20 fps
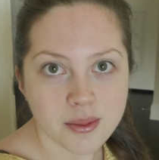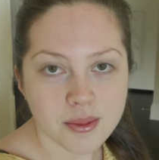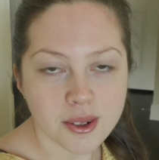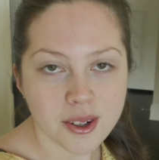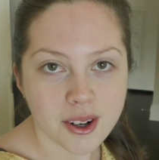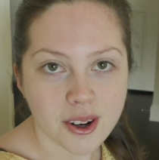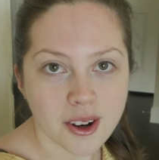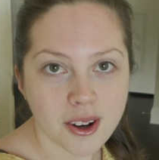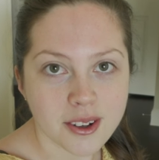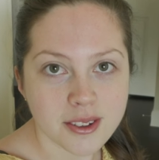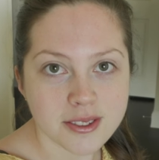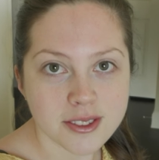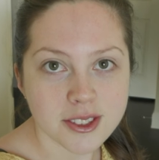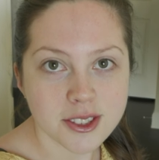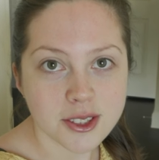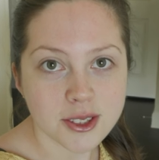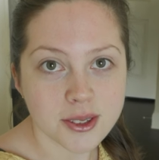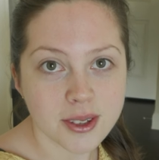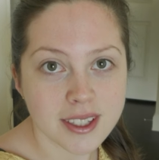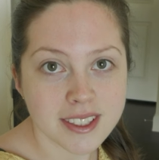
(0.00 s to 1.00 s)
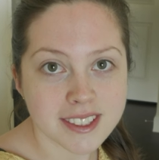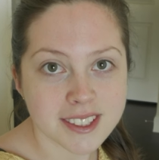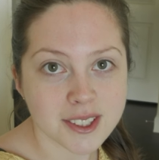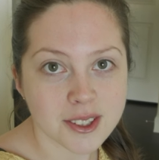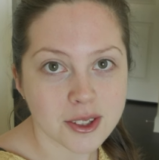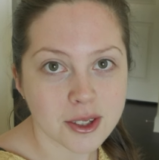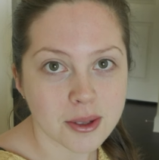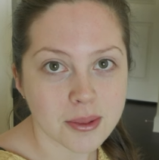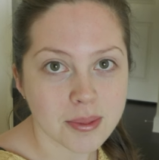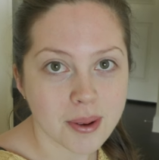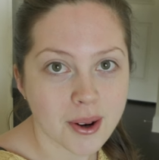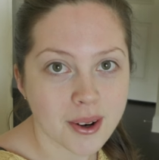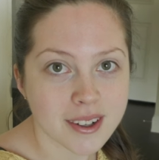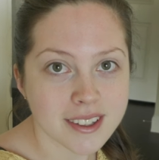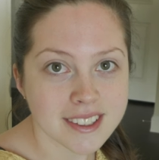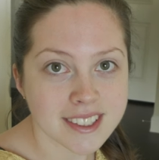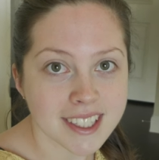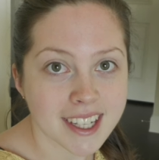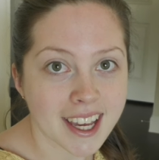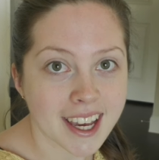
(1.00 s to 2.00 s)
We're off to Zilker
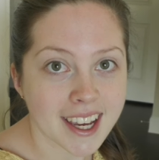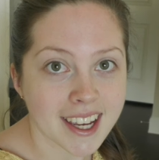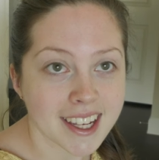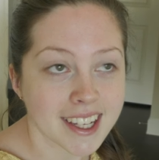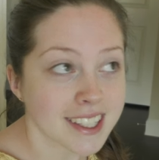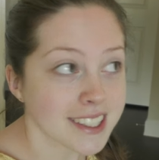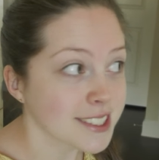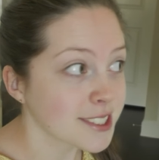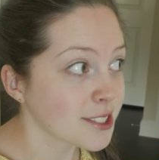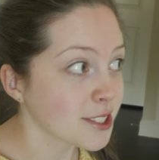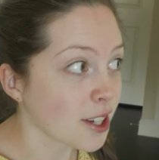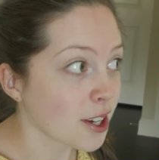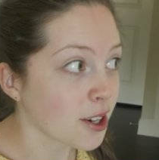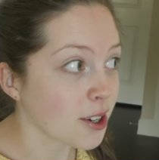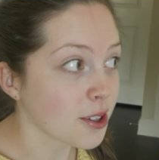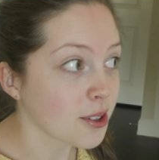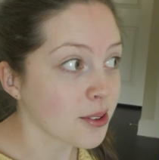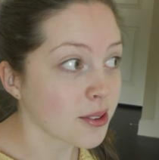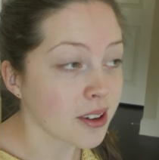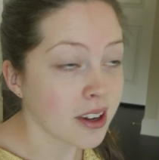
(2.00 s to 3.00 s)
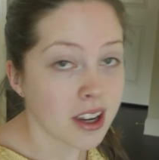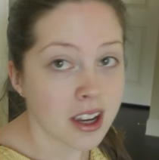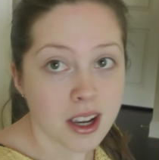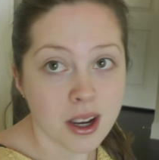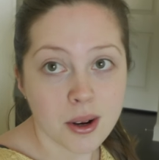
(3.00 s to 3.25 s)
Park today, so